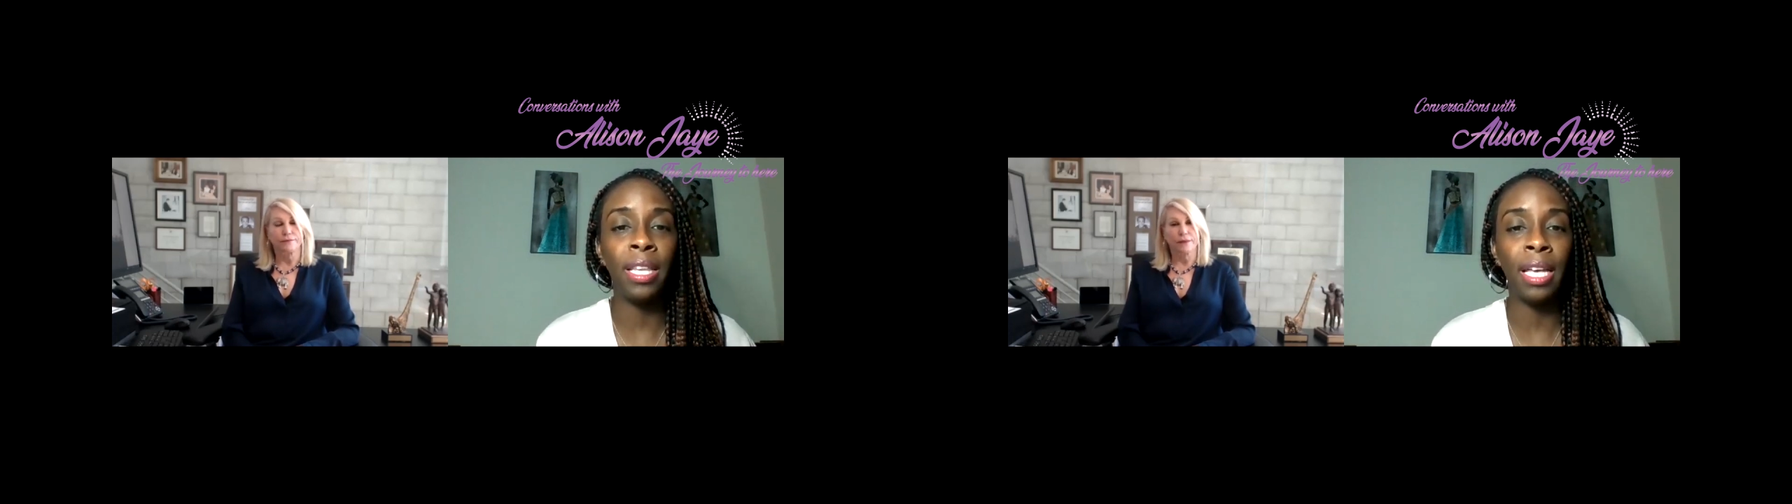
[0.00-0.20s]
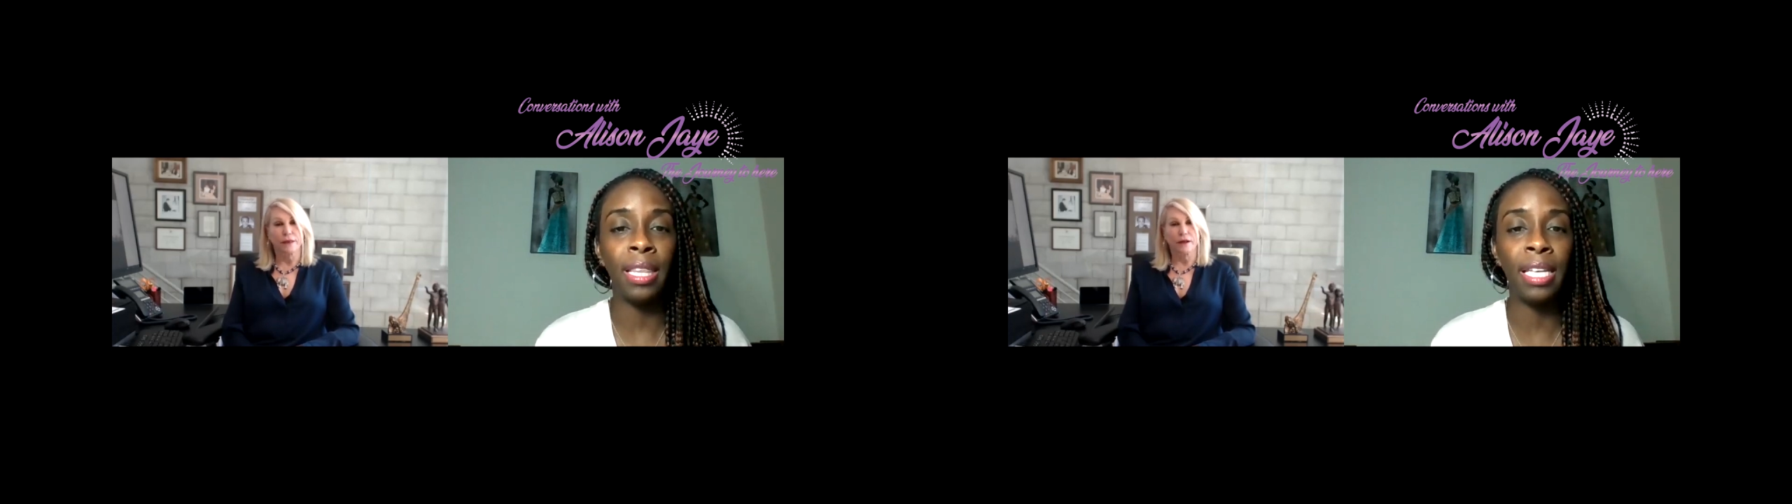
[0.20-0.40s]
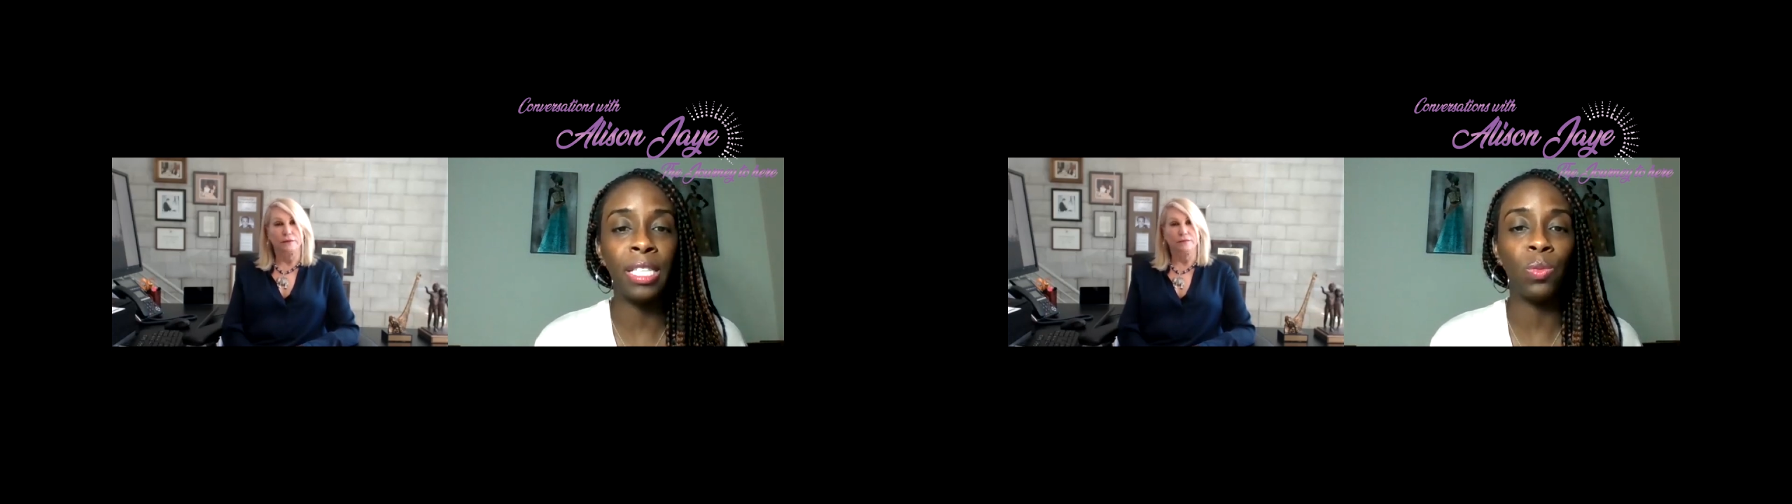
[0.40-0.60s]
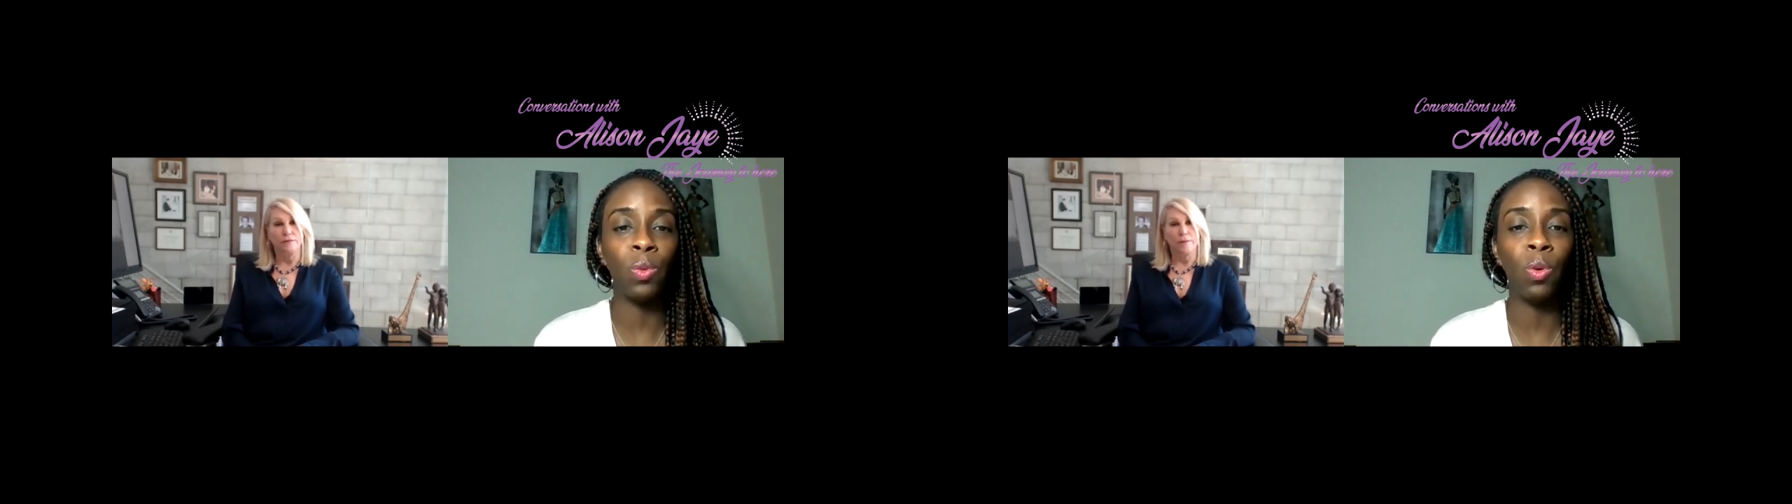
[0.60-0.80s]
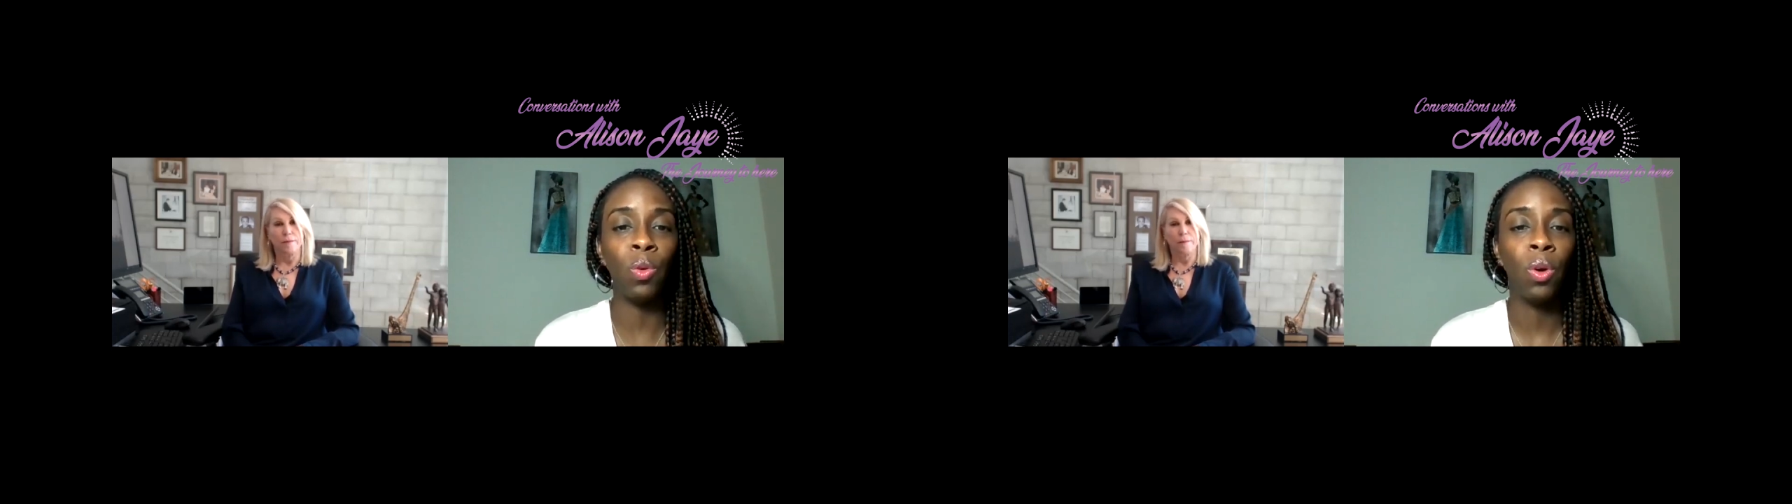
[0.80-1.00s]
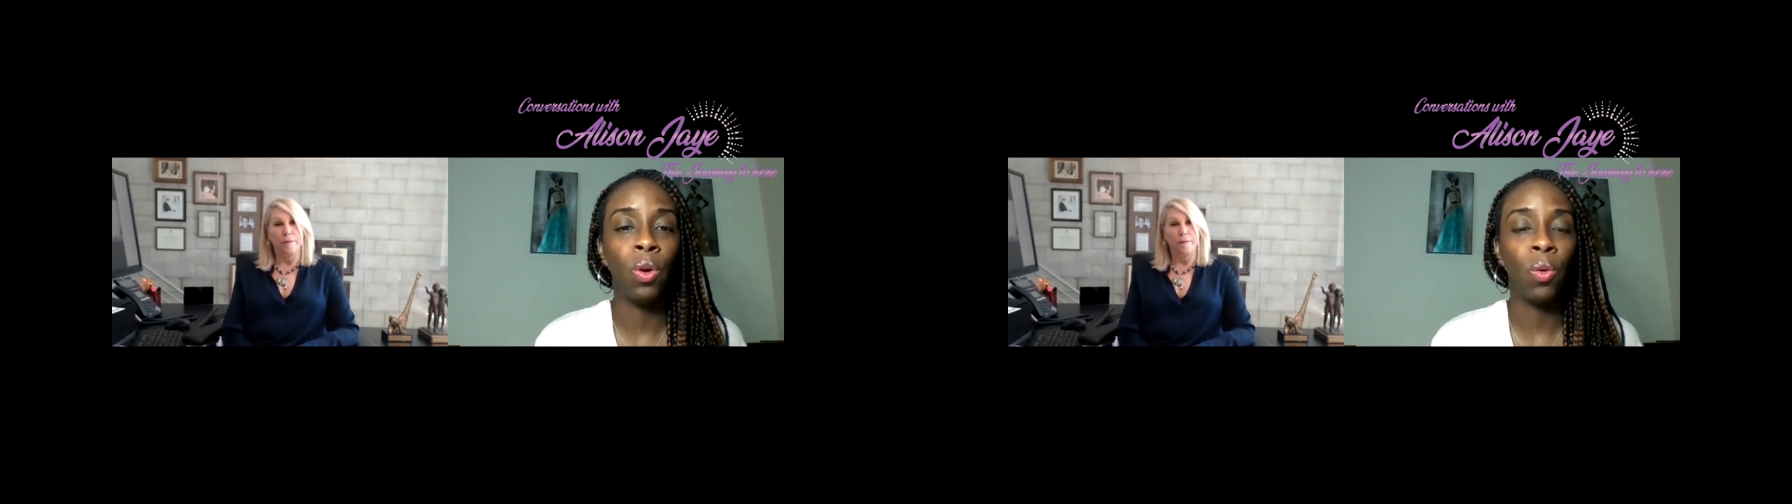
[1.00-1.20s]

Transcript: that this will